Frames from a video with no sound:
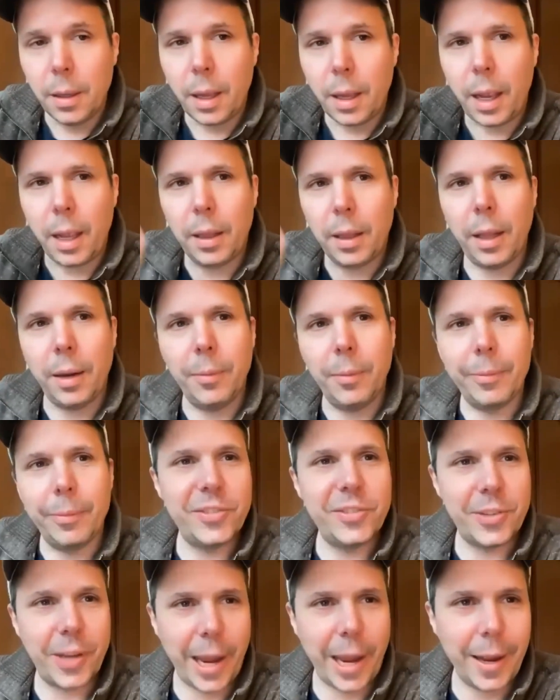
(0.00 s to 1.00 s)
And then
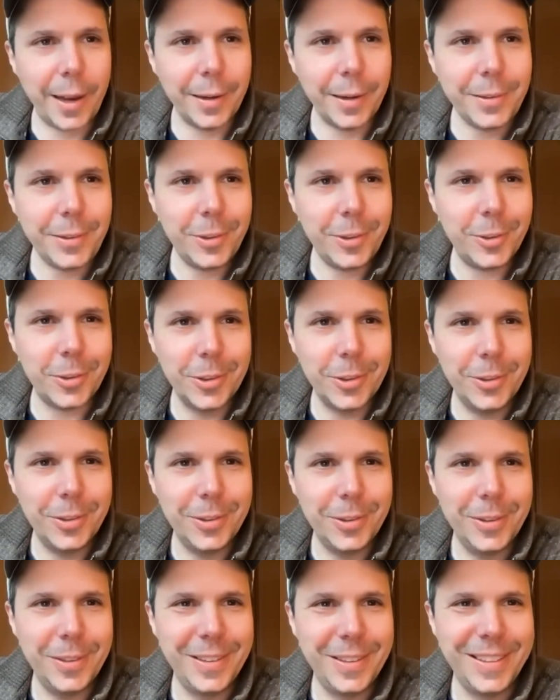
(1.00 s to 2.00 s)
stance
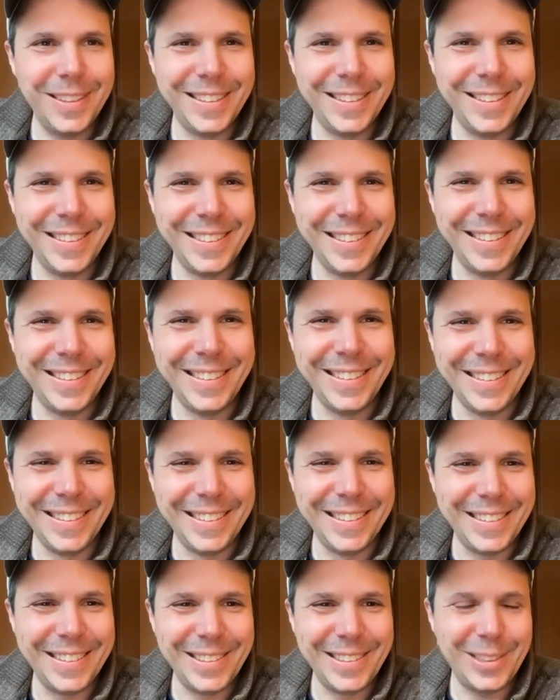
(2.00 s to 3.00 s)

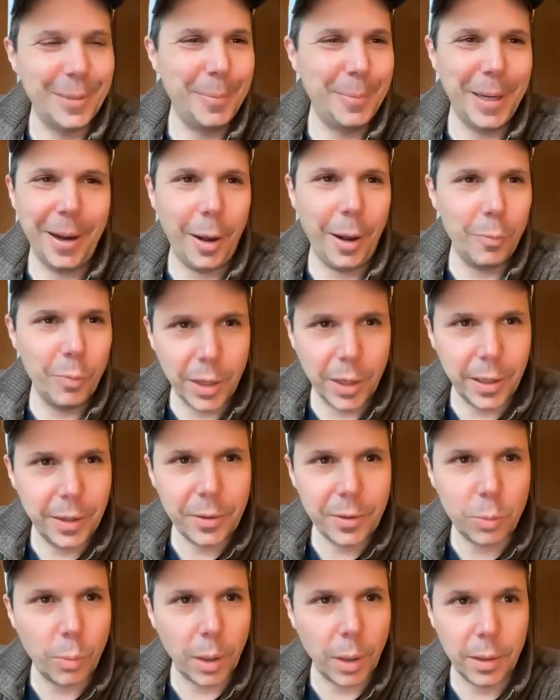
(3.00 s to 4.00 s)
should be
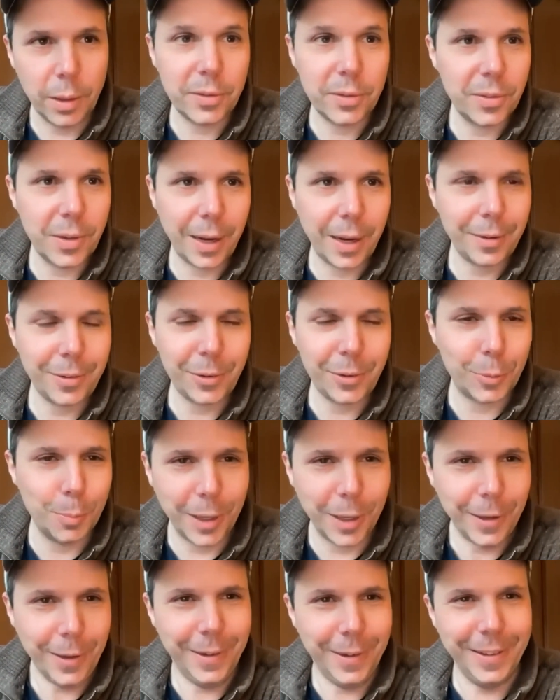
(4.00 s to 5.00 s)
obvious. What does stance
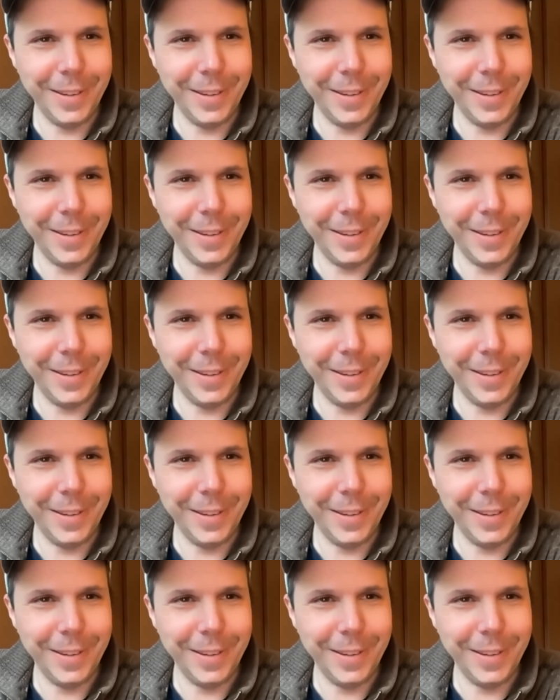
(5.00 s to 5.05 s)
mean?